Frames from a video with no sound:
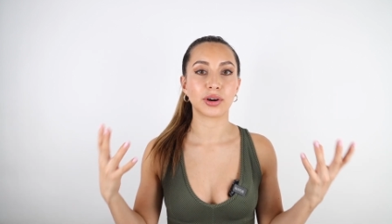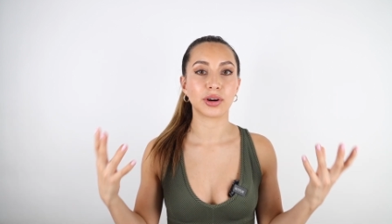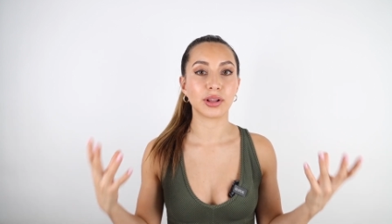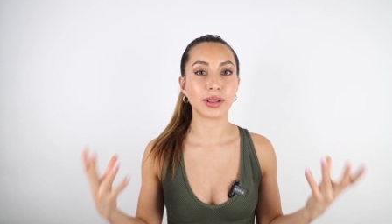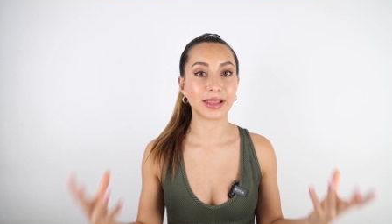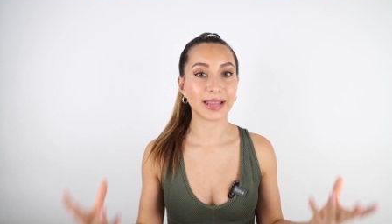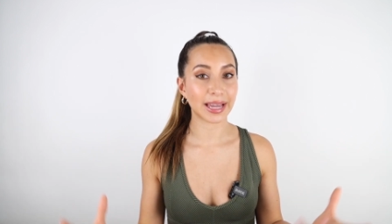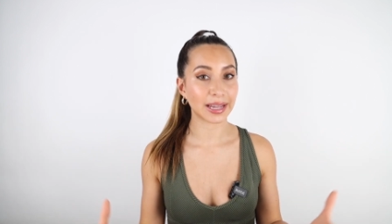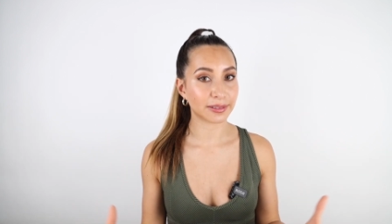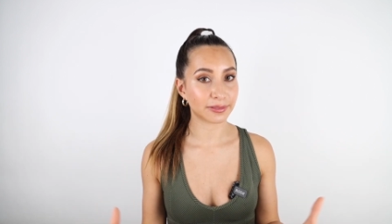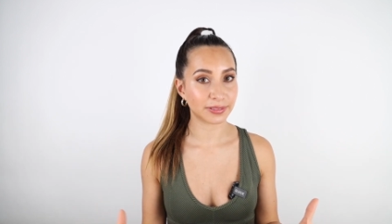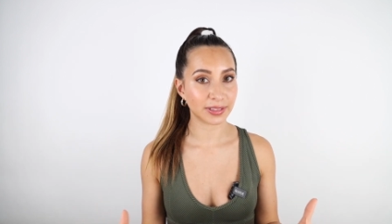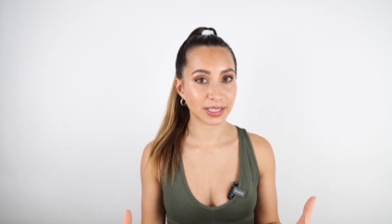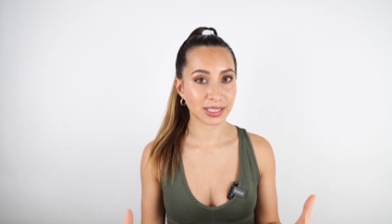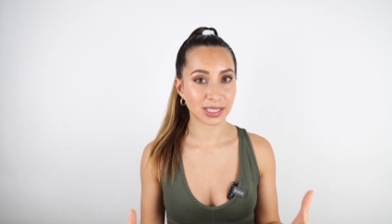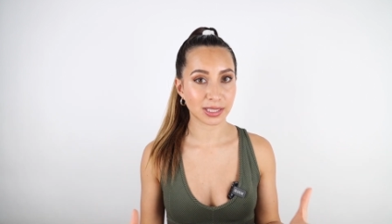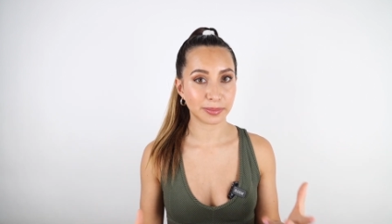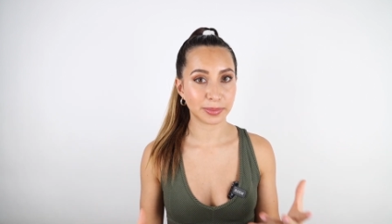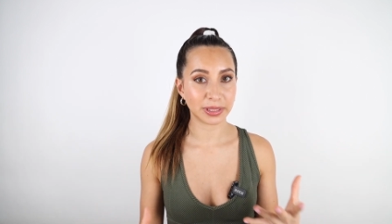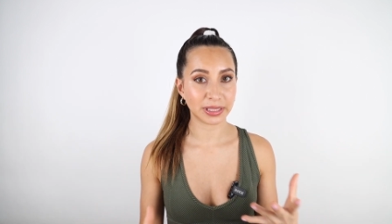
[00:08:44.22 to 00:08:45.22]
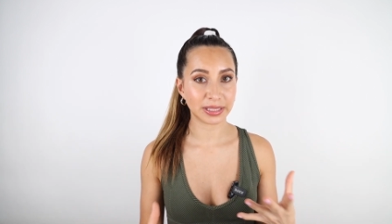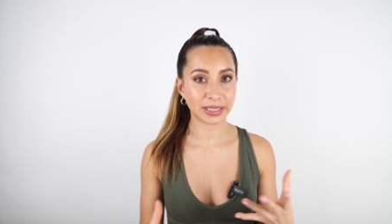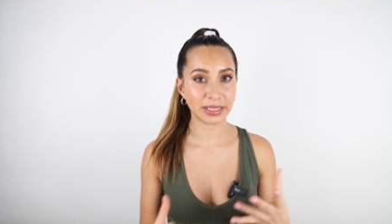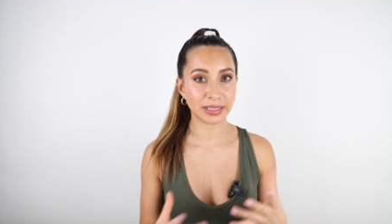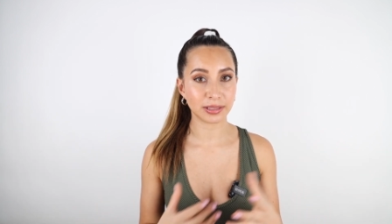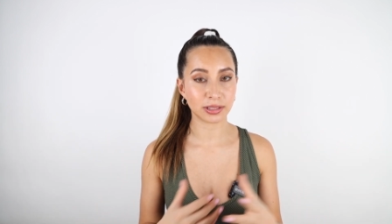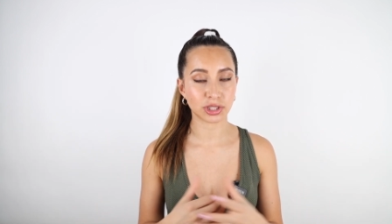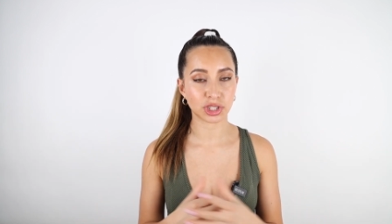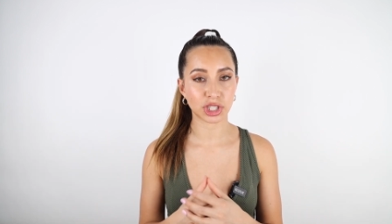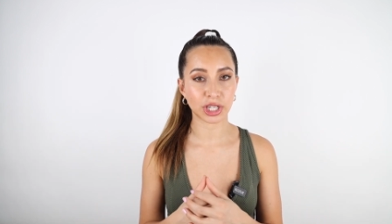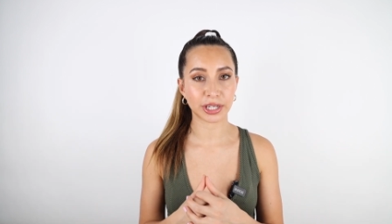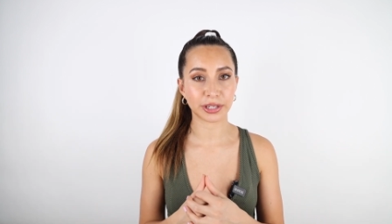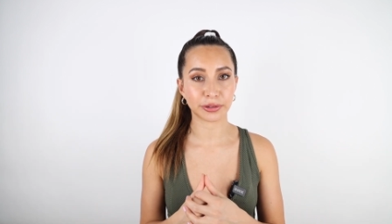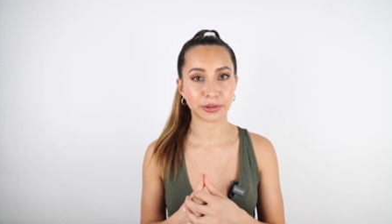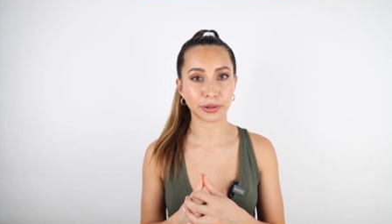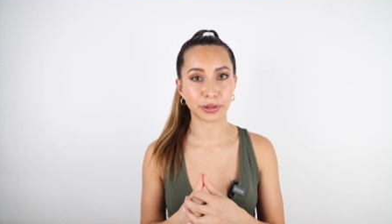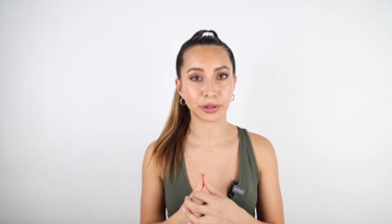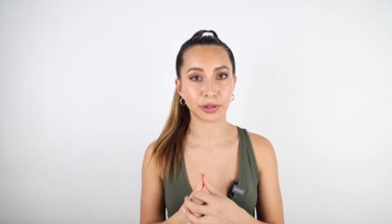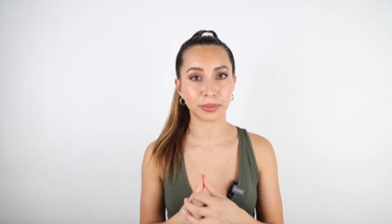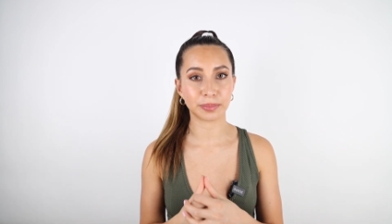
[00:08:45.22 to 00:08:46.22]
leg flexibility in
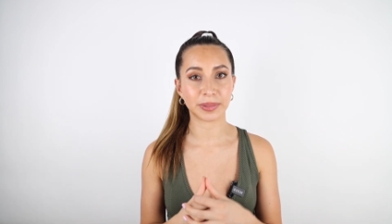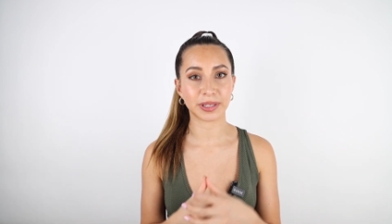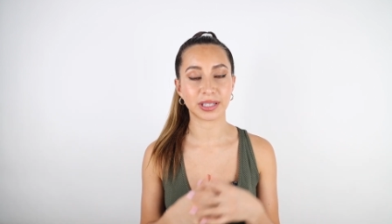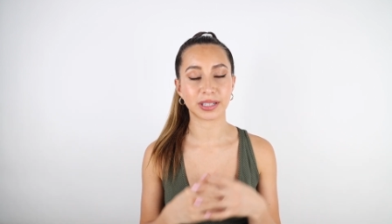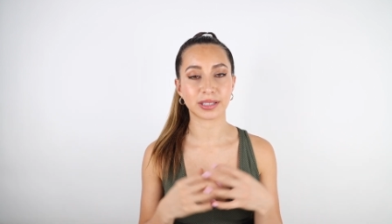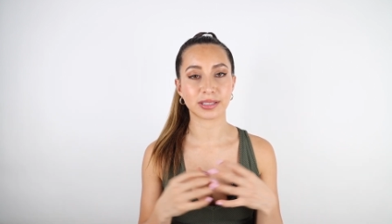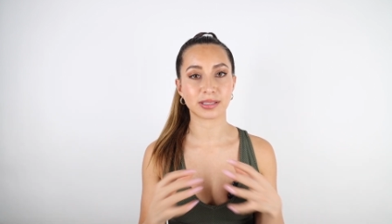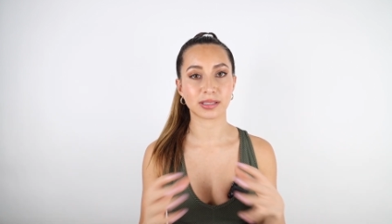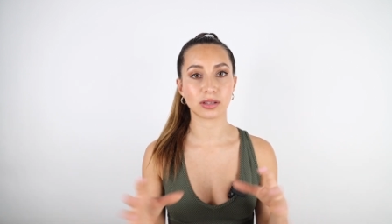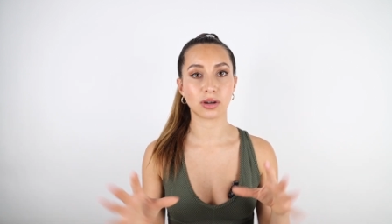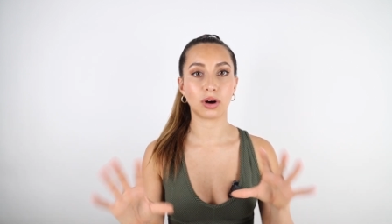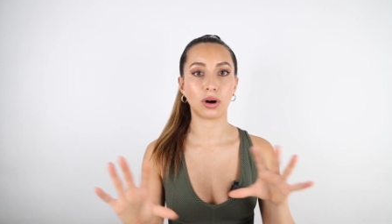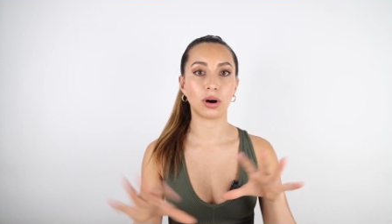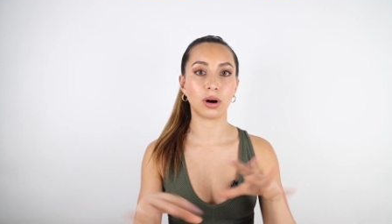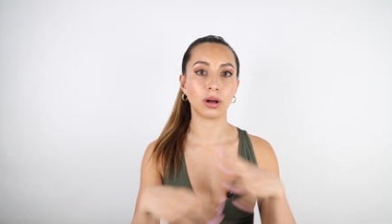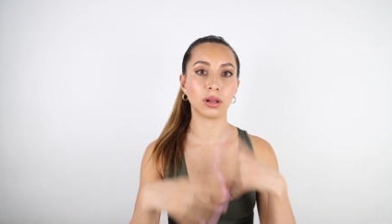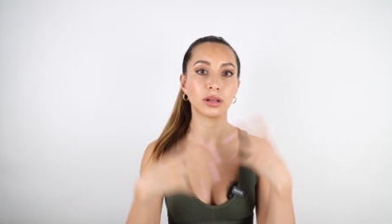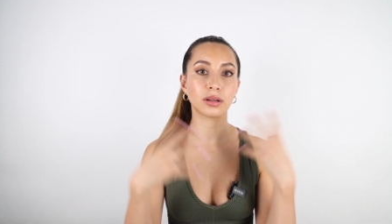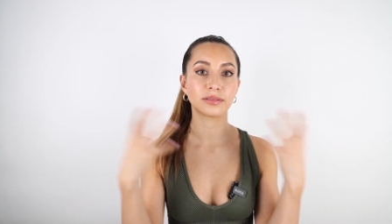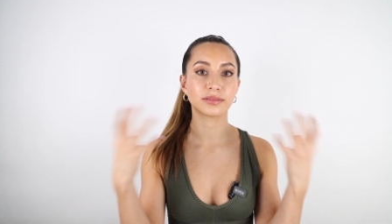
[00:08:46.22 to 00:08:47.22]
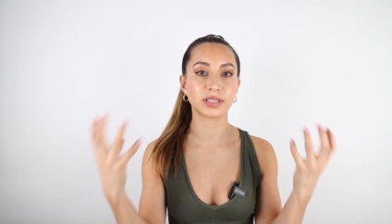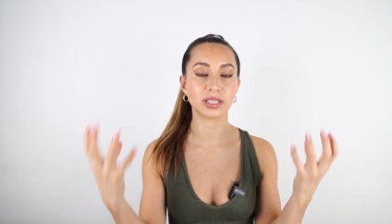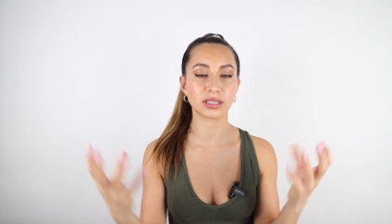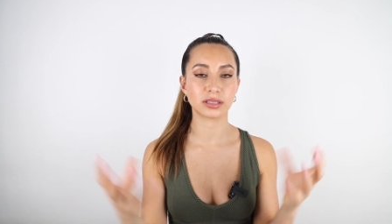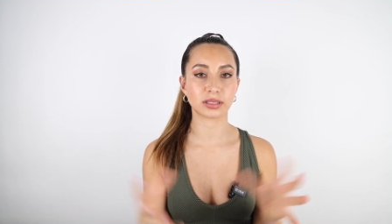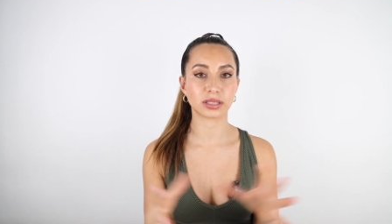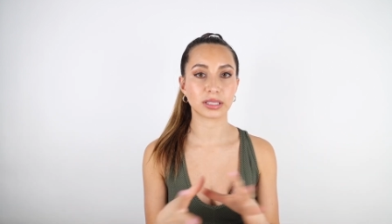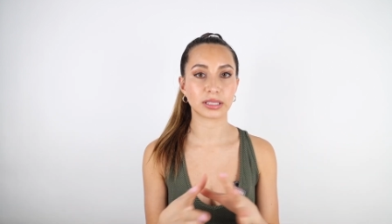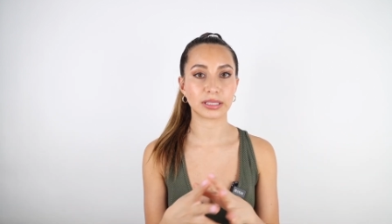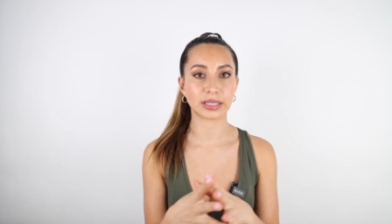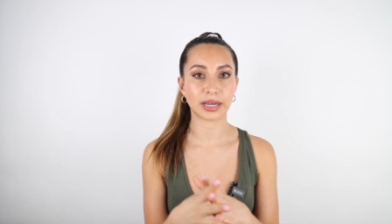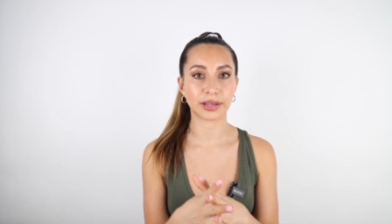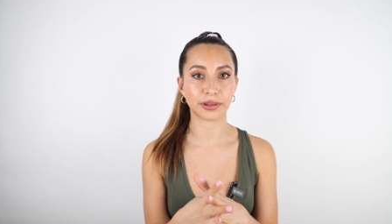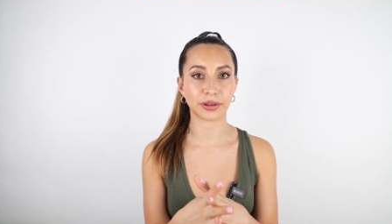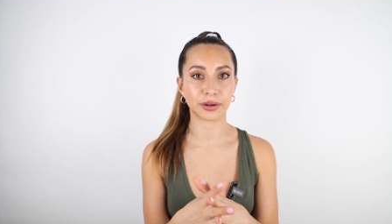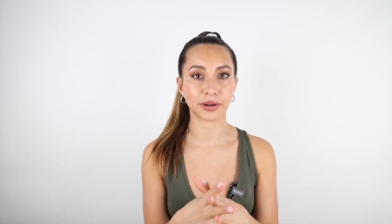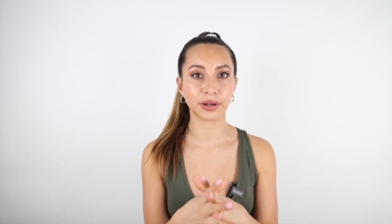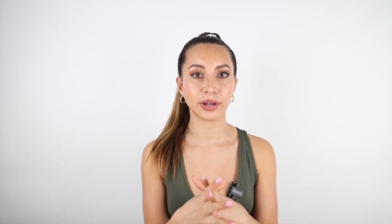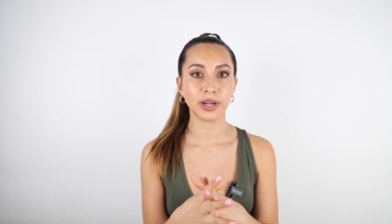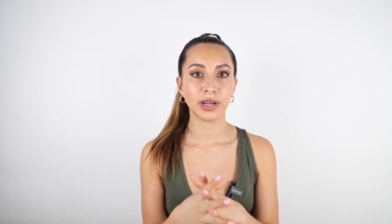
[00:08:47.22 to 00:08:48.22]
general because all of these
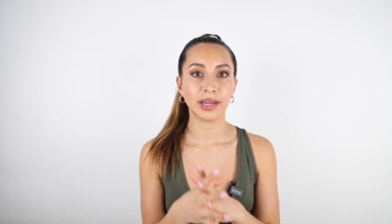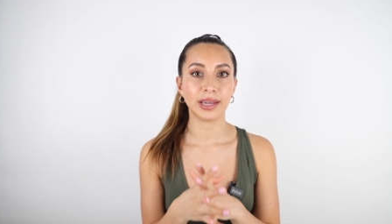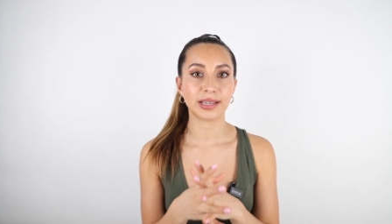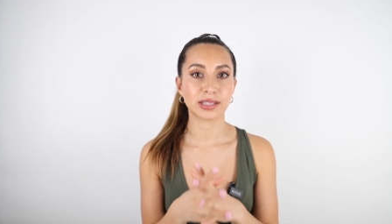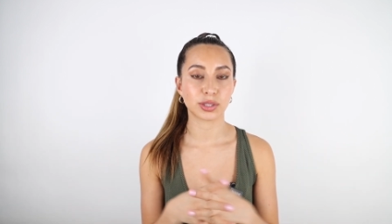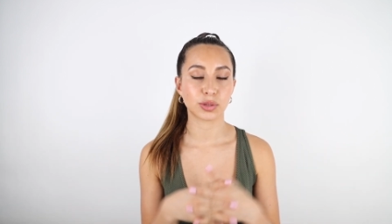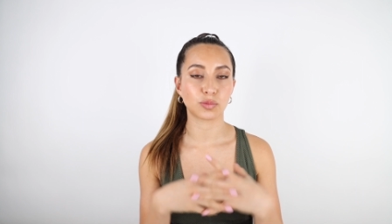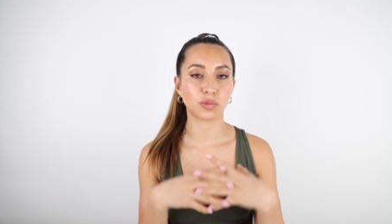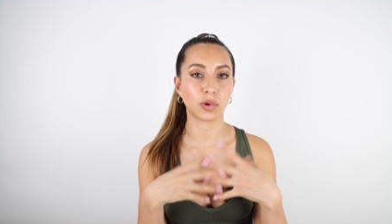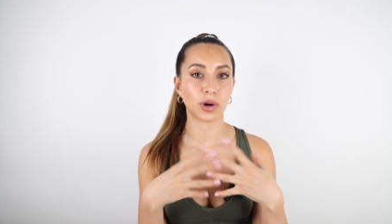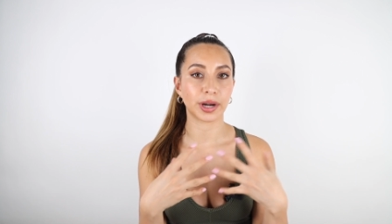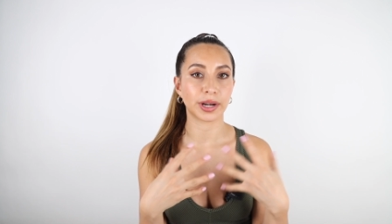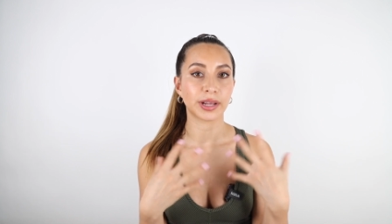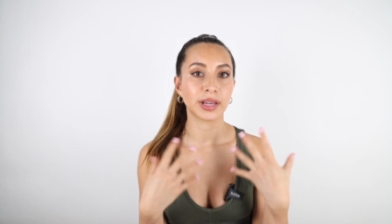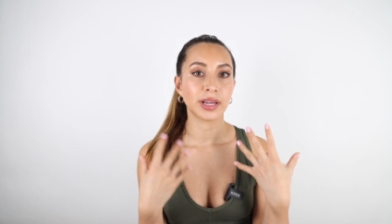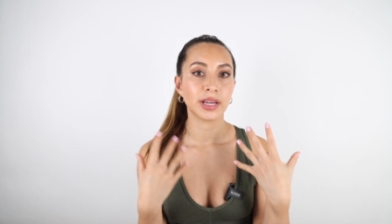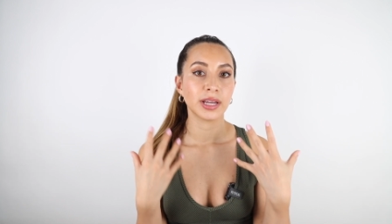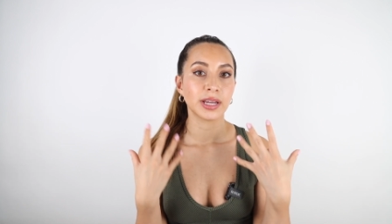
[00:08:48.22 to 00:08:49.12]
together is what